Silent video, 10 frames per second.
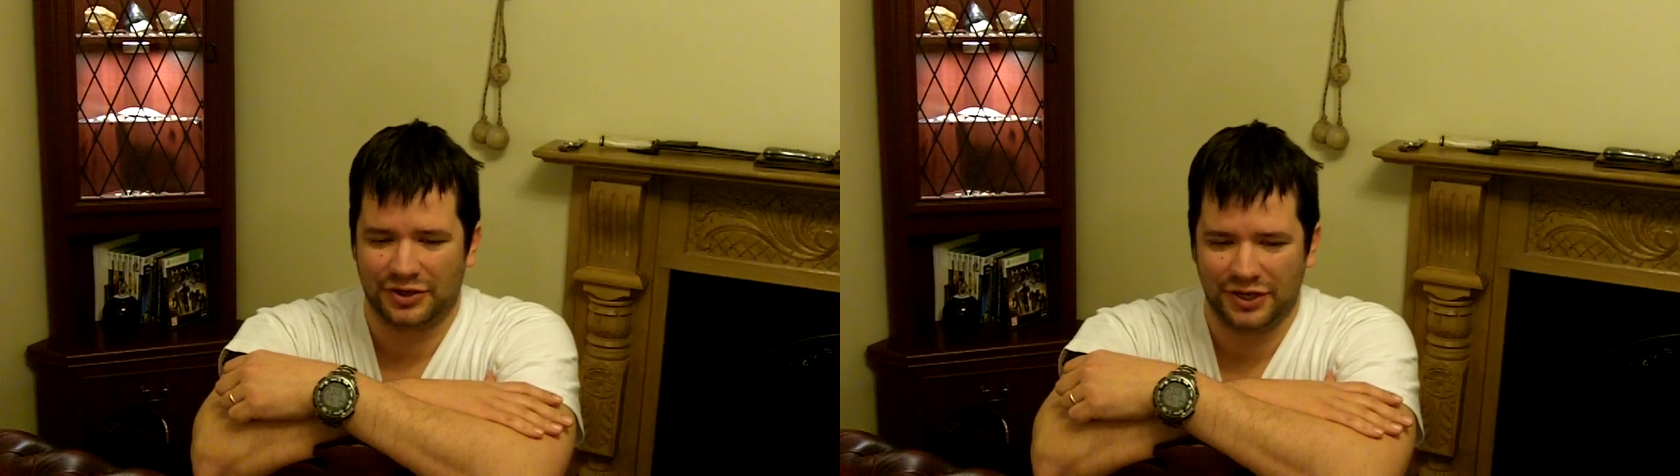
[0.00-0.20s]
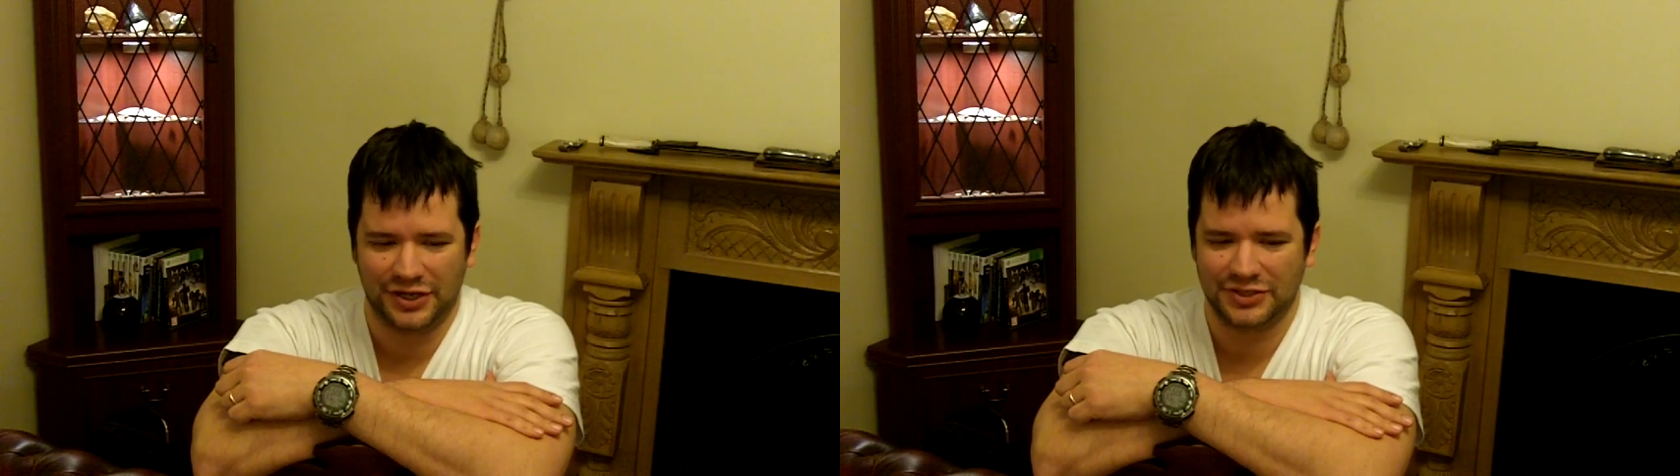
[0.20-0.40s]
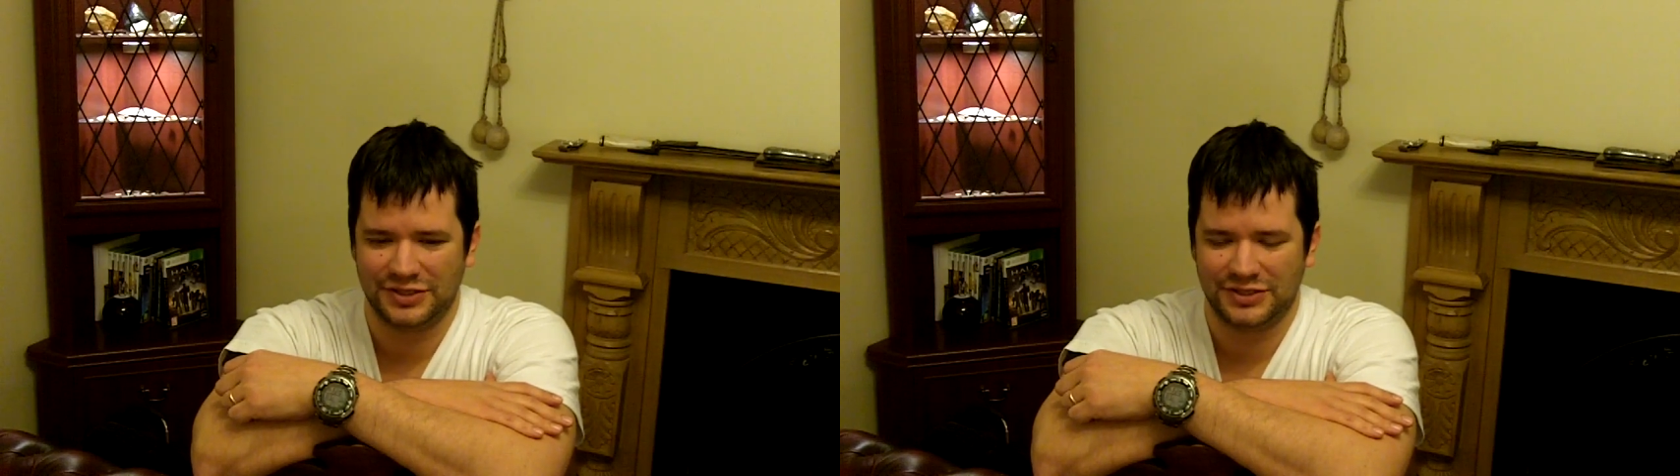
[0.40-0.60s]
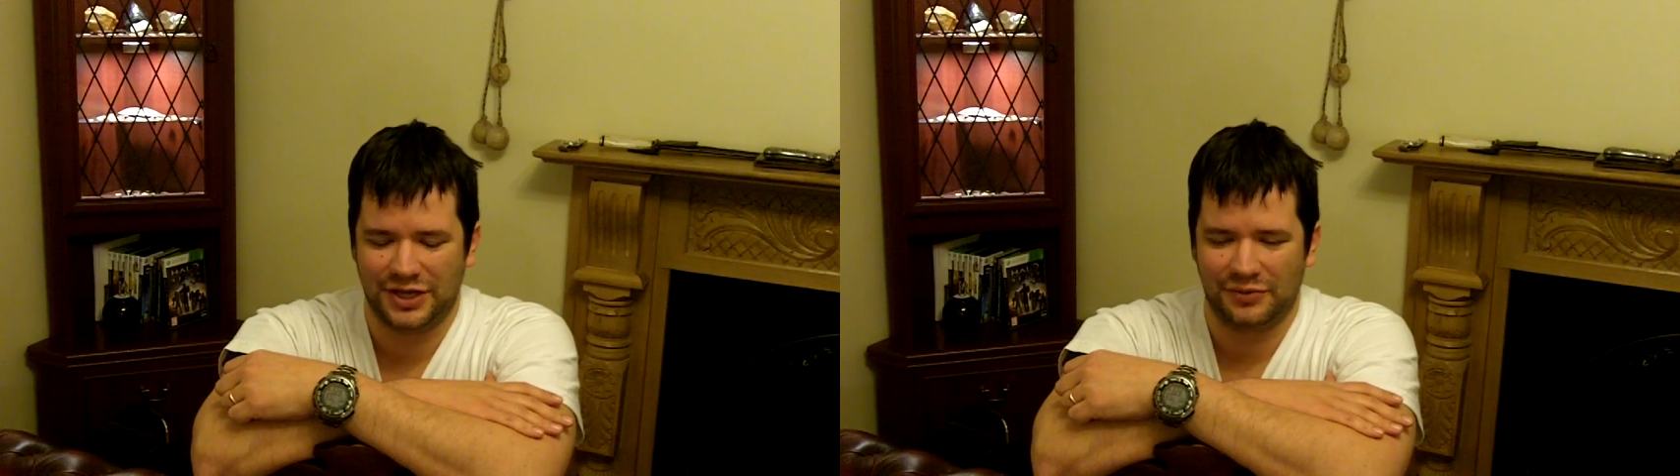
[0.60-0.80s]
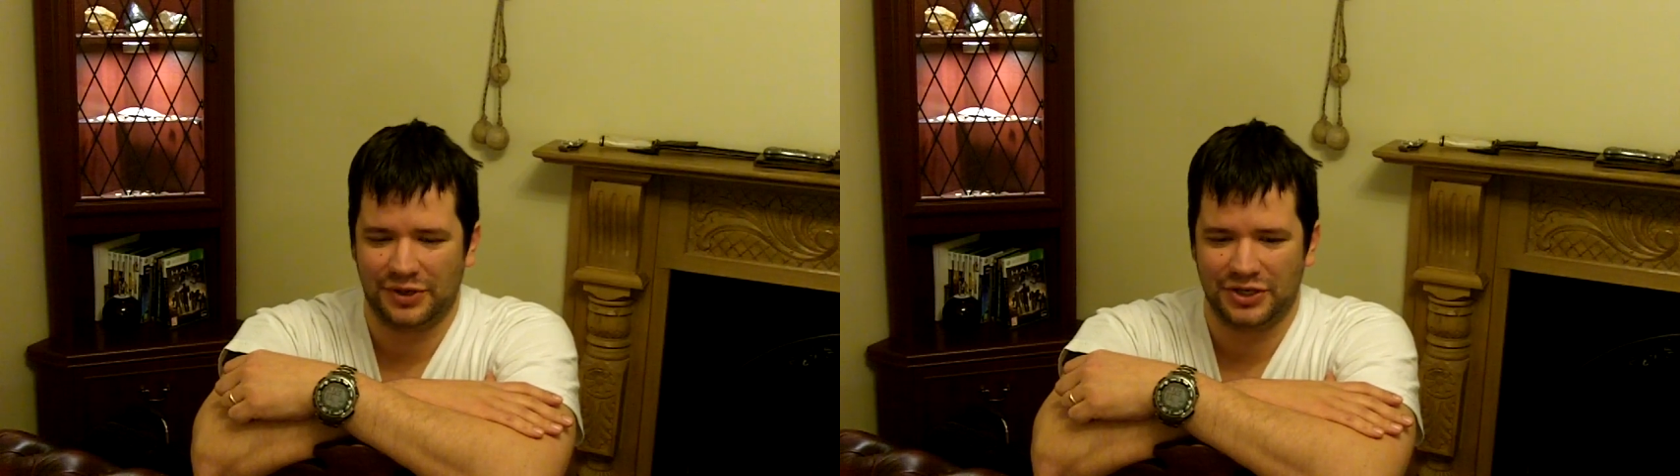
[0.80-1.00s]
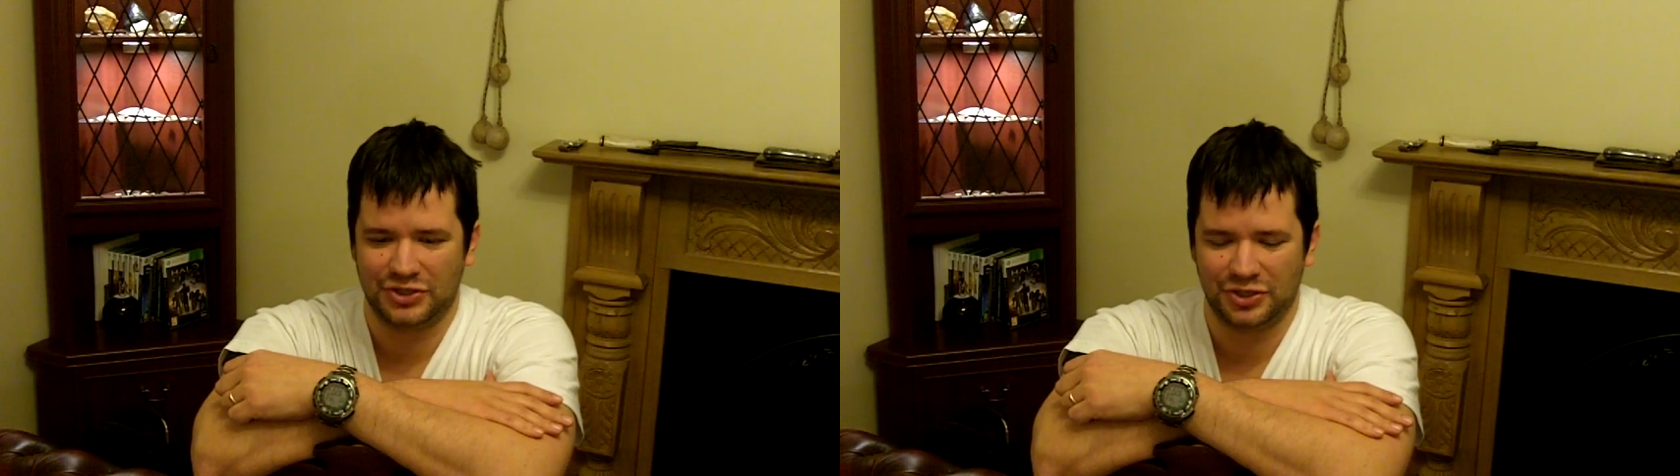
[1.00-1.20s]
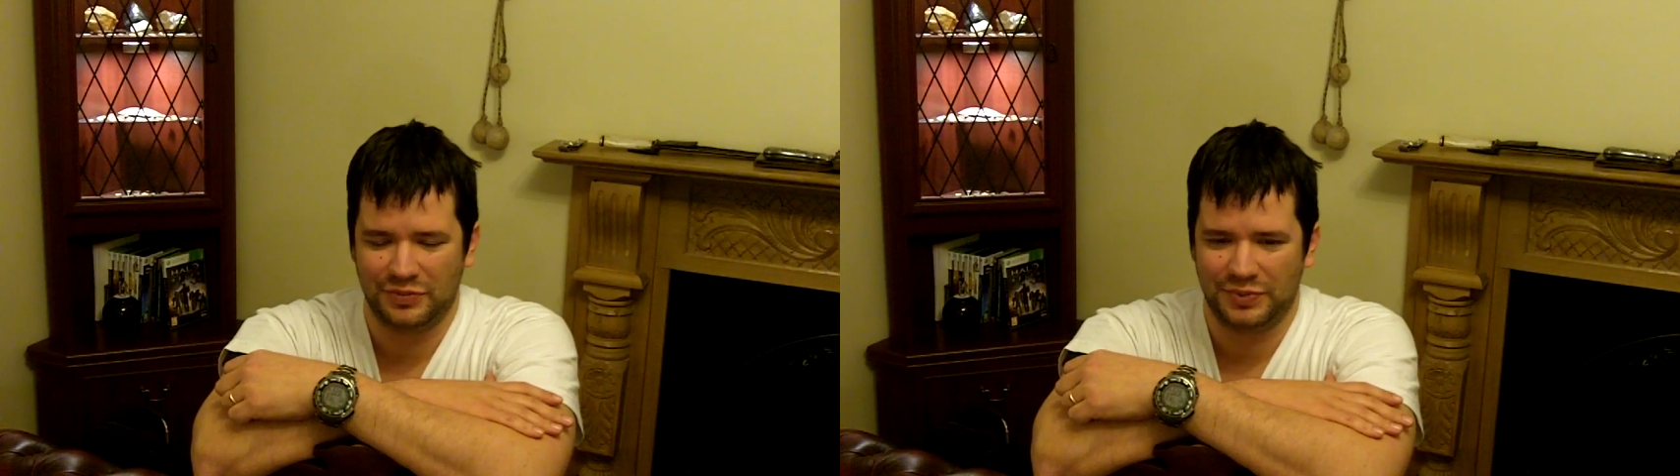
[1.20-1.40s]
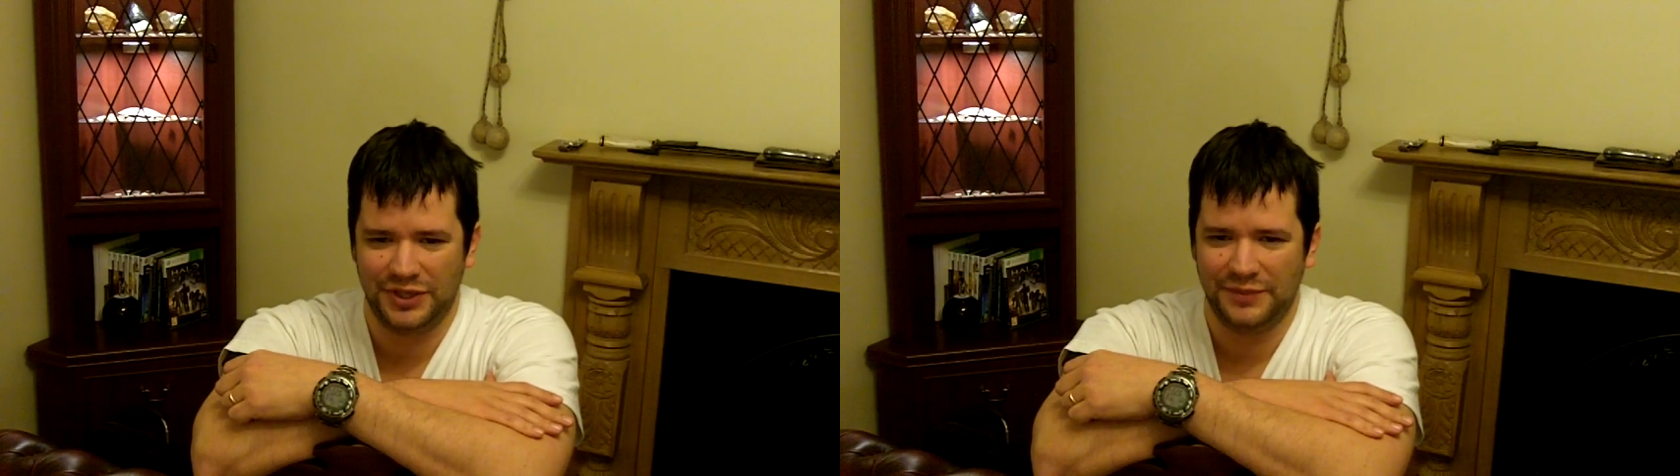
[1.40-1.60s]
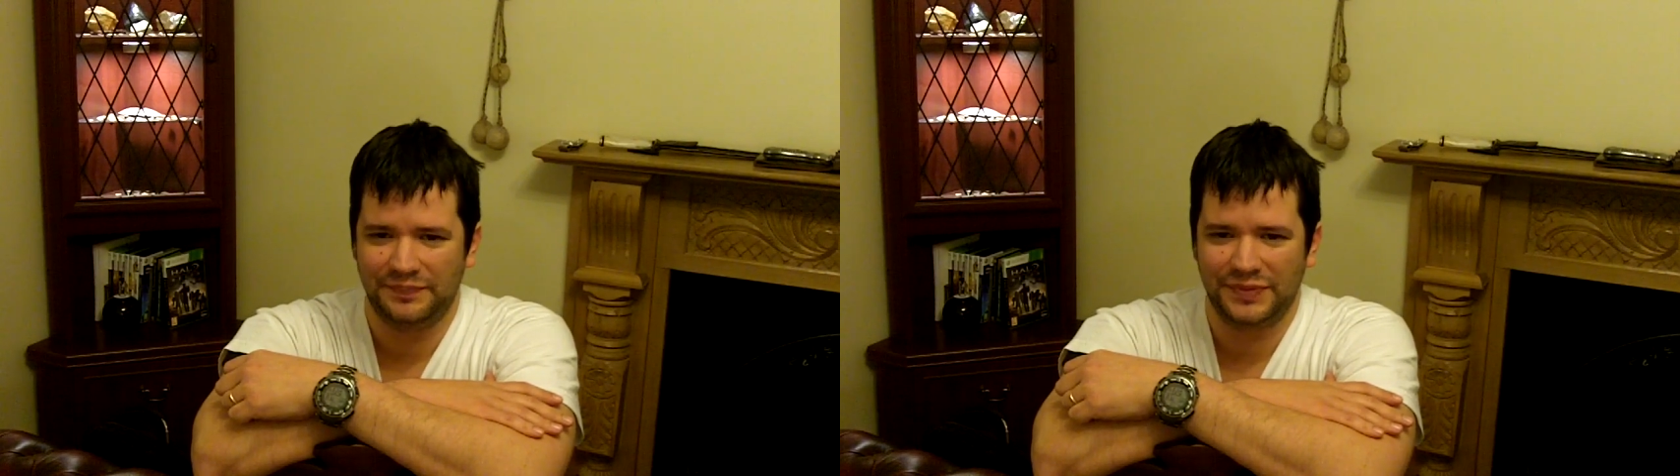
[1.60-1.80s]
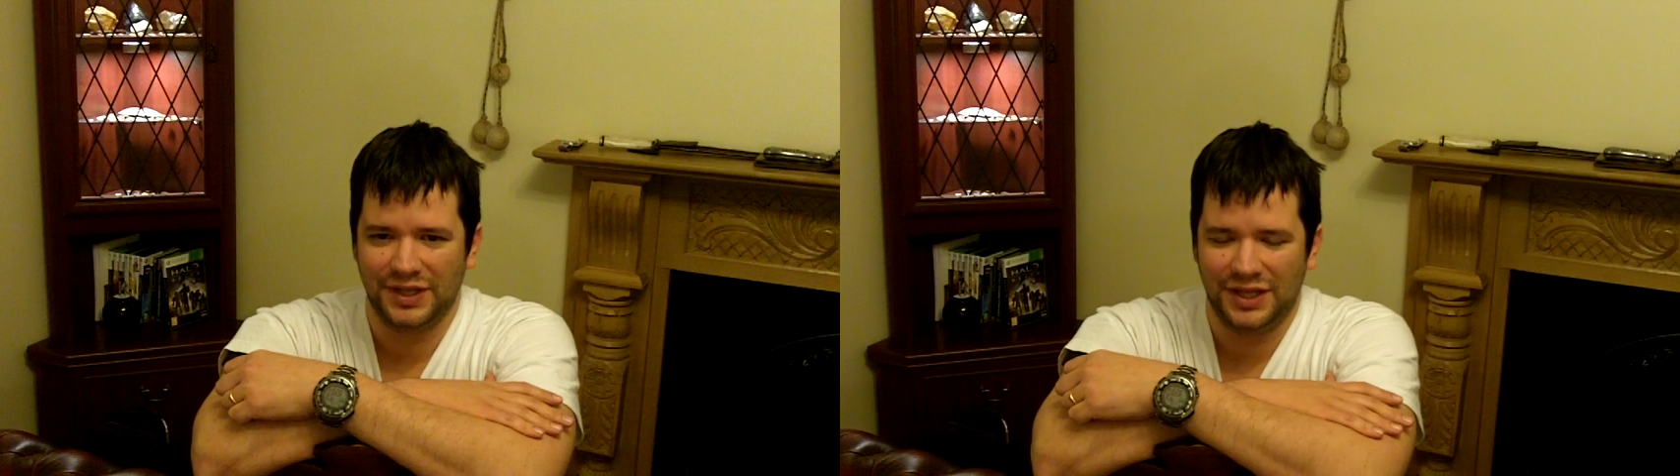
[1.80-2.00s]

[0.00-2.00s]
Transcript: your connection is not what it should be.